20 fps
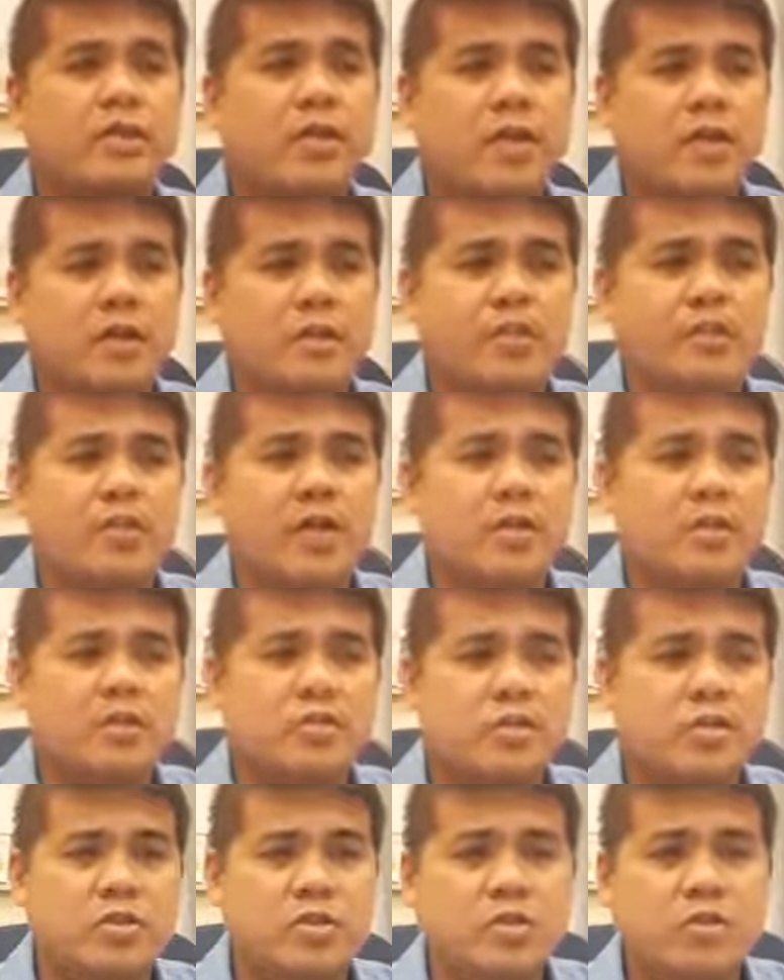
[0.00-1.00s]
help the
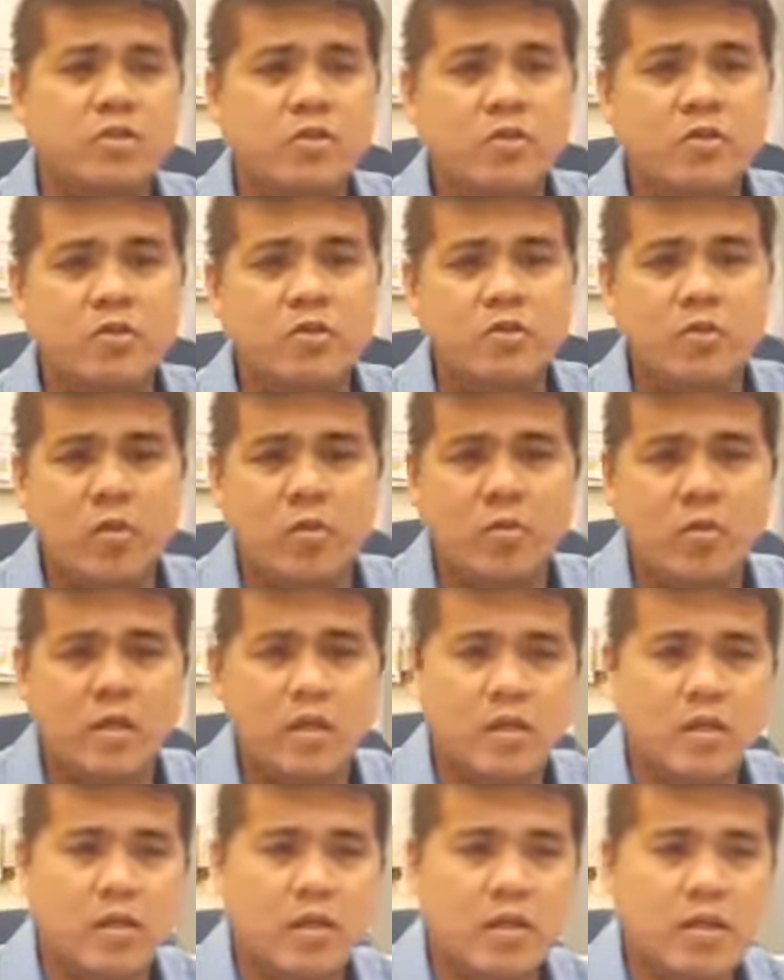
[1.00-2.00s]
researcher move
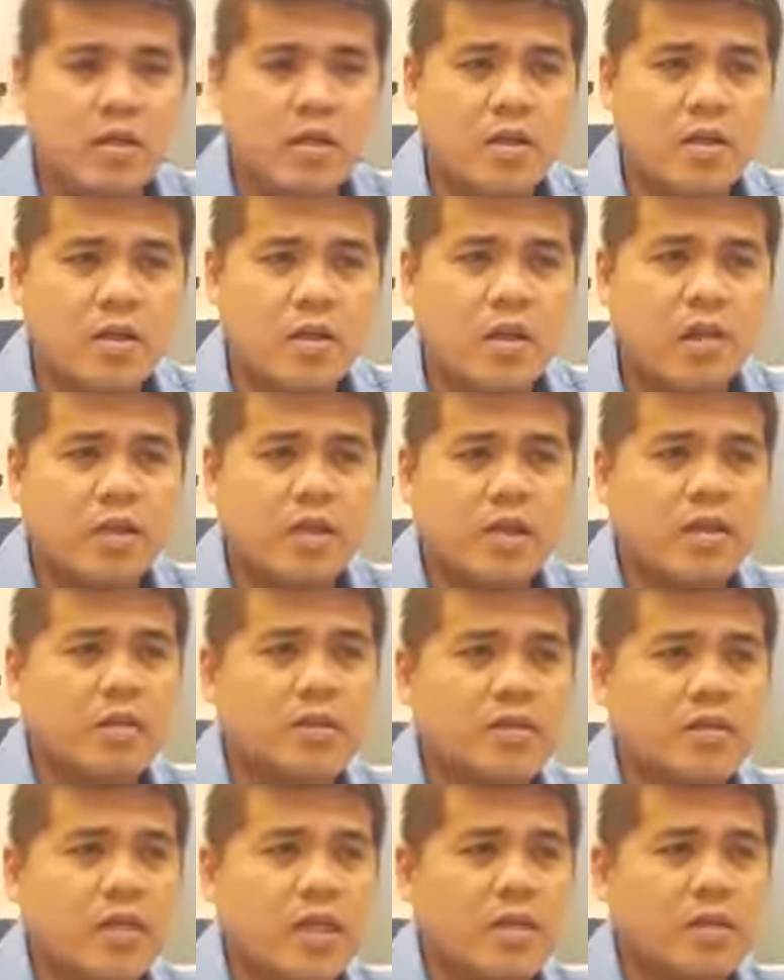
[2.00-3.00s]
toward an
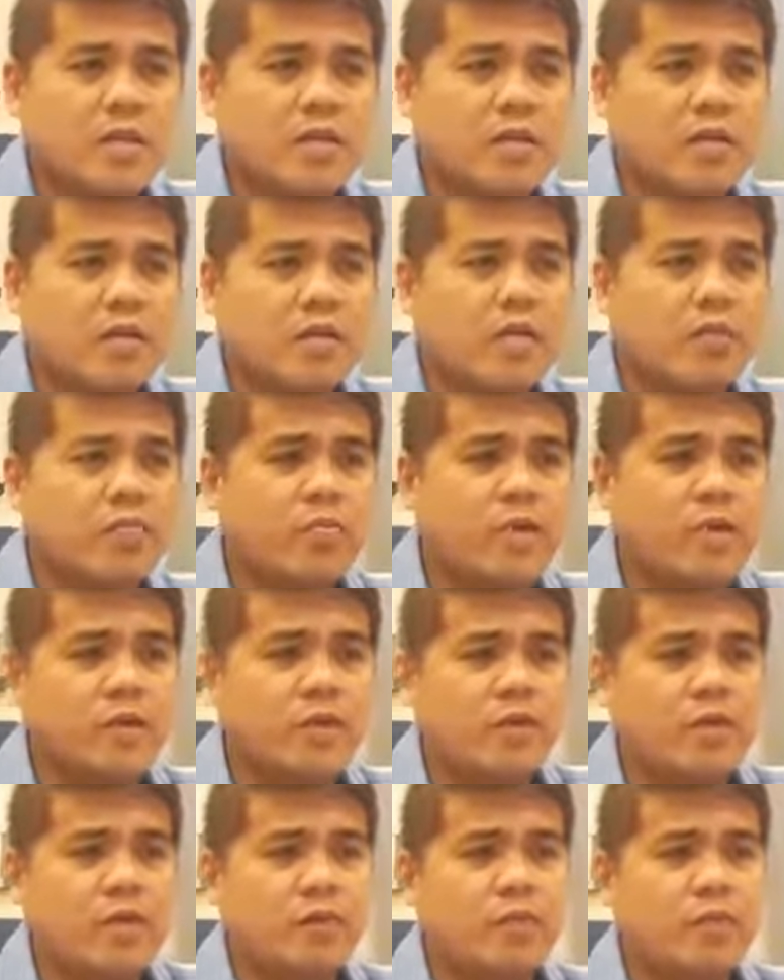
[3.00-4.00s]
understanding that
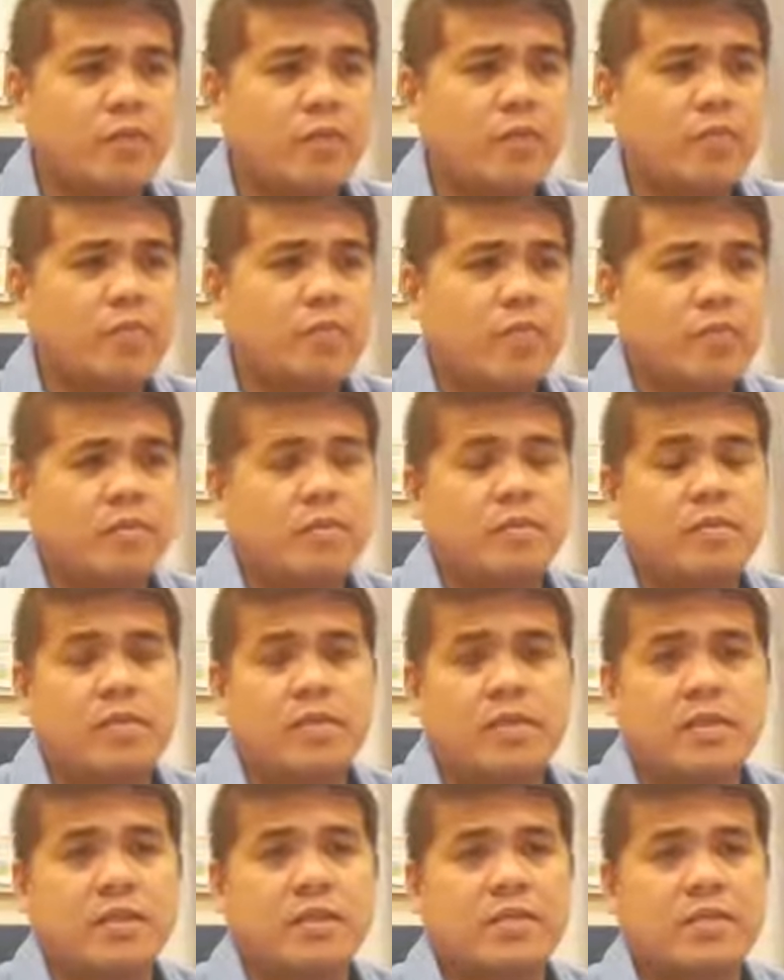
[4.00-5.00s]
opens up new
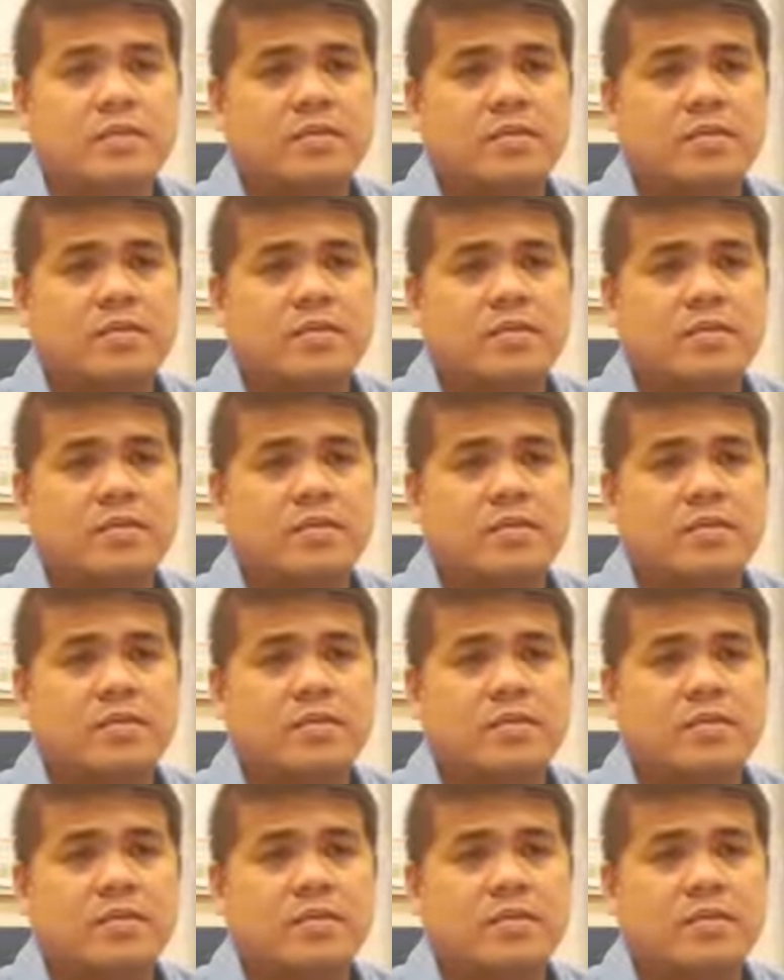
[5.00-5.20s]
possibilities.